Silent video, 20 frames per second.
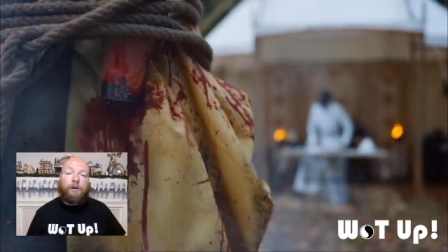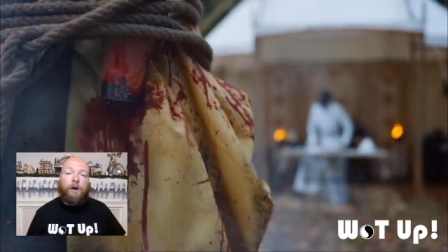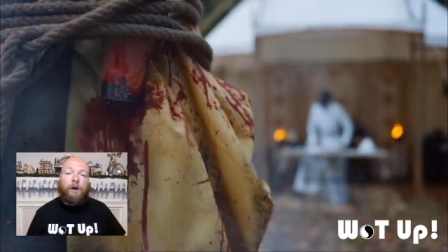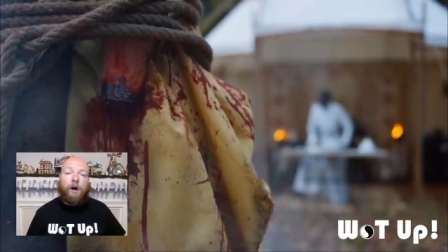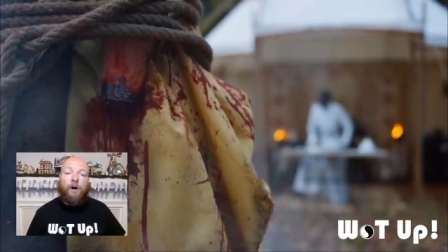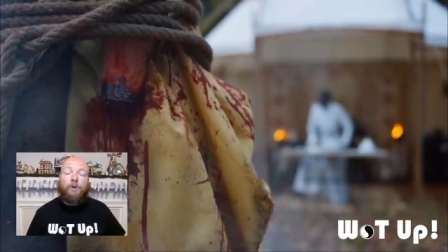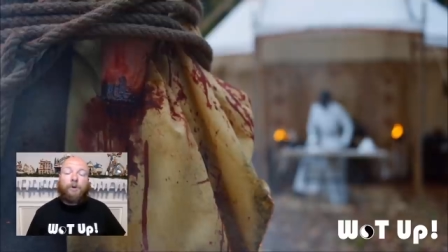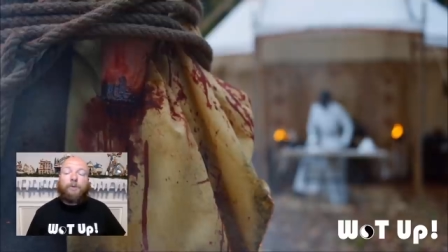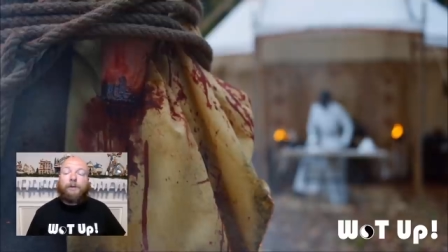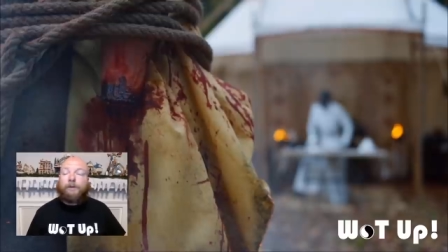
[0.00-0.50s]

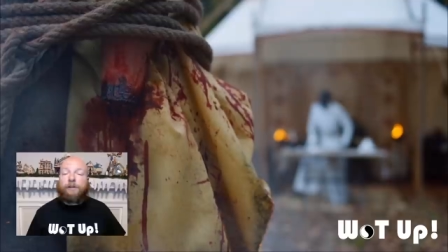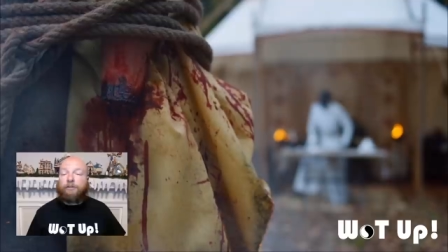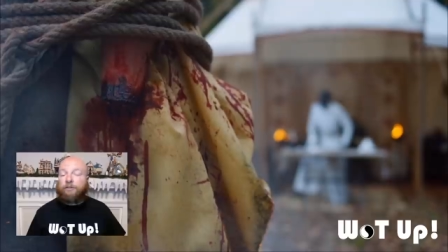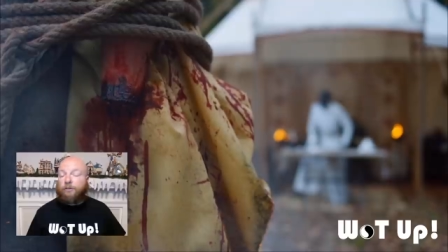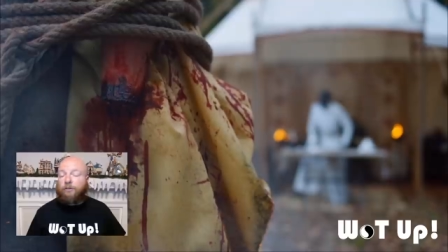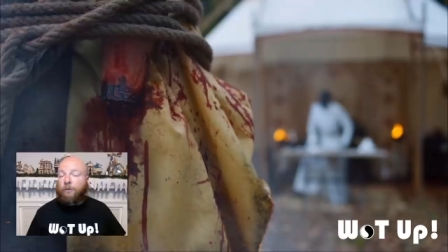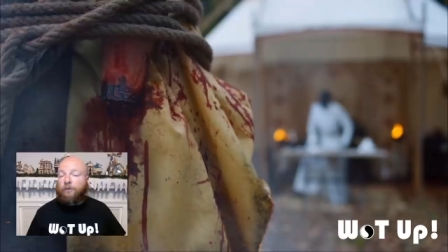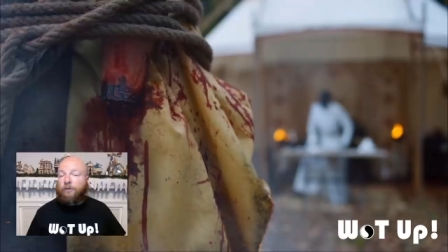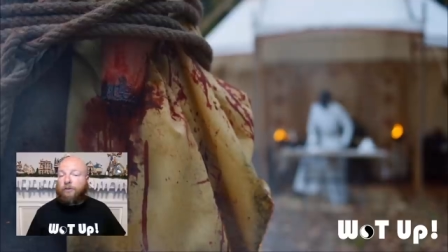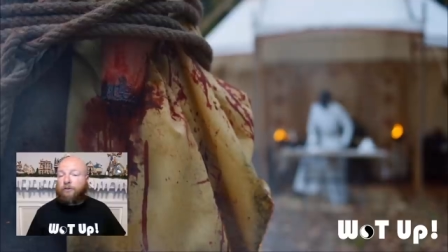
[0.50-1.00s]
always
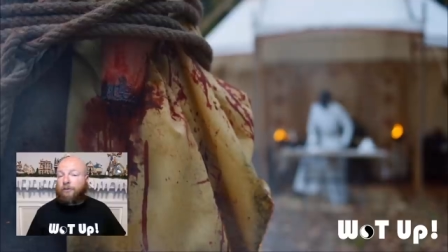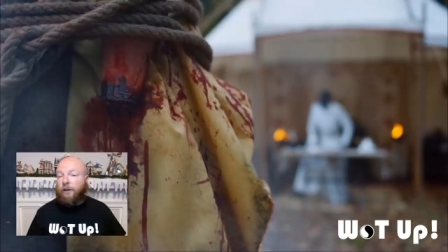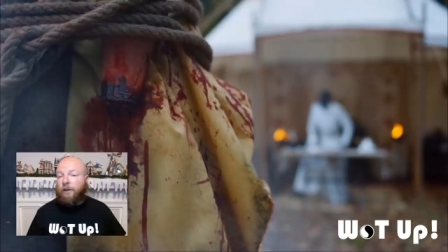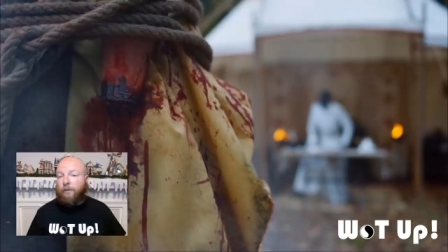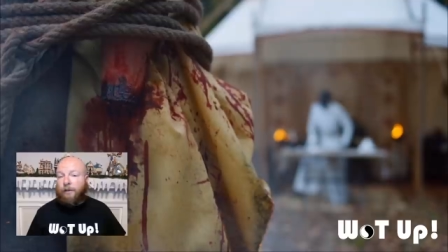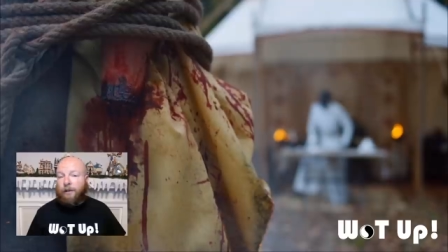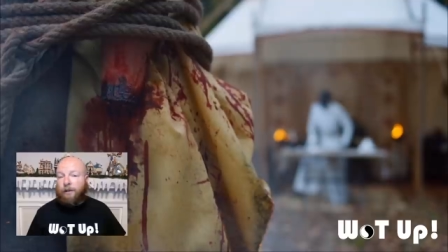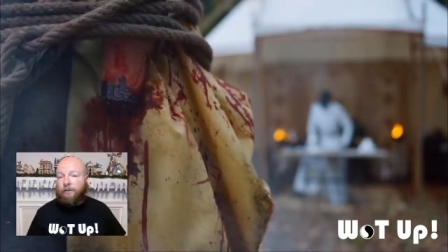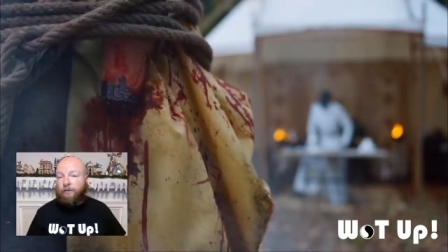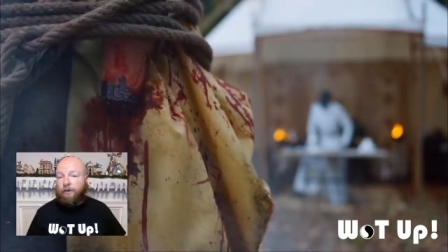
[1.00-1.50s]
do it the same
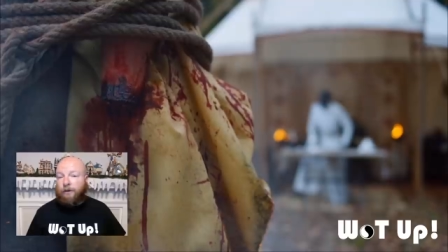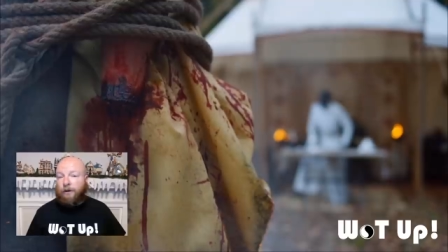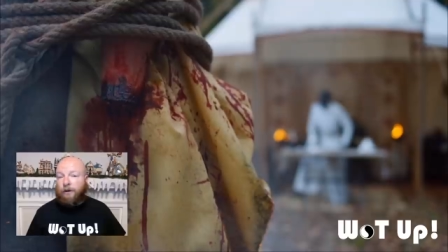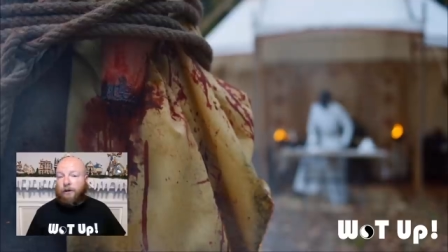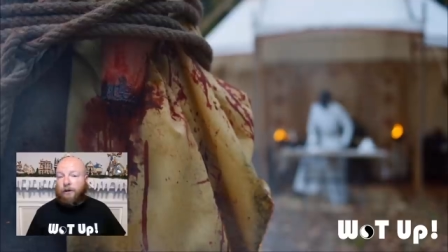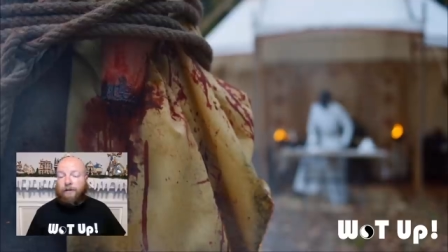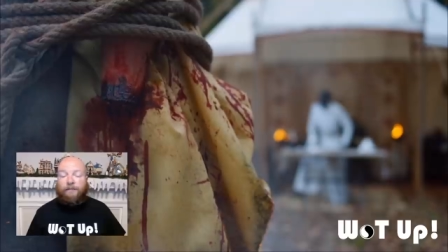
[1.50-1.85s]
way you've learned.